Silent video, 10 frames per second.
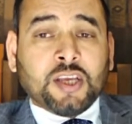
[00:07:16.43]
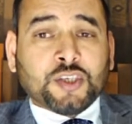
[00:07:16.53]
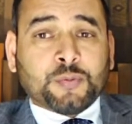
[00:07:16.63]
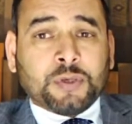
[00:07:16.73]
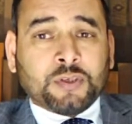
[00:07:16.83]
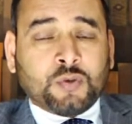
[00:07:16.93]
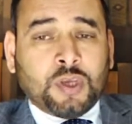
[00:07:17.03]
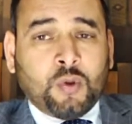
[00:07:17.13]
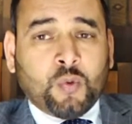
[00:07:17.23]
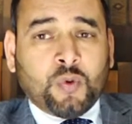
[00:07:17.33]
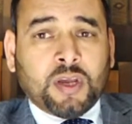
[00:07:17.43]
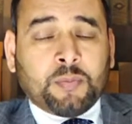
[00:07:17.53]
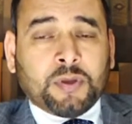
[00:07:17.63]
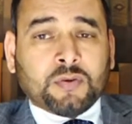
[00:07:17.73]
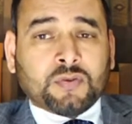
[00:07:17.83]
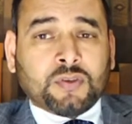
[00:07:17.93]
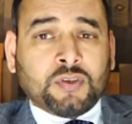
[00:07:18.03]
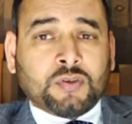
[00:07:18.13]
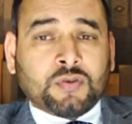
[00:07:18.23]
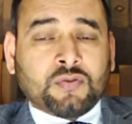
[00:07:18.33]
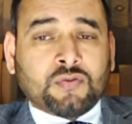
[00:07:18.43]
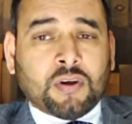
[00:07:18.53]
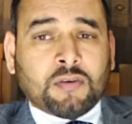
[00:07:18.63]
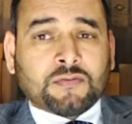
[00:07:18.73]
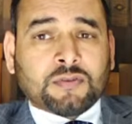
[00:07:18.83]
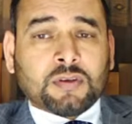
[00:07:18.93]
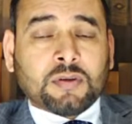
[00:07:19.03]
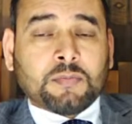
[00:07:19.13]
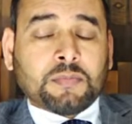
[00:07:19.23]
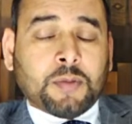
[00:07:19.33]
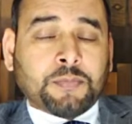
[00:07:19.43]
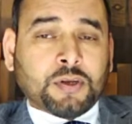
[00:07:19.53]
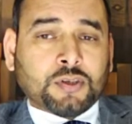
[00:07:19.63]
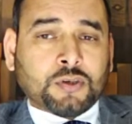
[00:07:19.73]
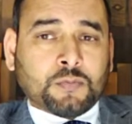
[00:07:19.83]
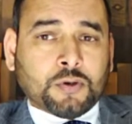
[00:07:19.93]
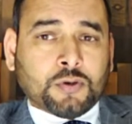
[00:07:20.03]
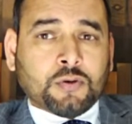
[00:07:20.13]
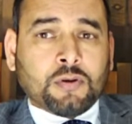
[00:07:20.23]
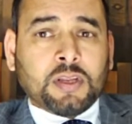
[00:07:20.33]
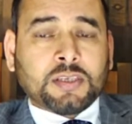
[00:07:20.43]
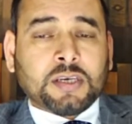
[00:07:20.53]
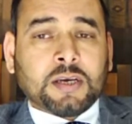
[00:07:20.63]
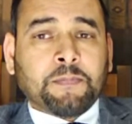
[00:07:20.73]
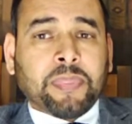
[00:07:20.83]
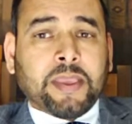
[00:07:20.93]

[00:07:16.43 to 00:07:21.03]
speak to a lawyer, because you need to draft a pre-action protocol letter,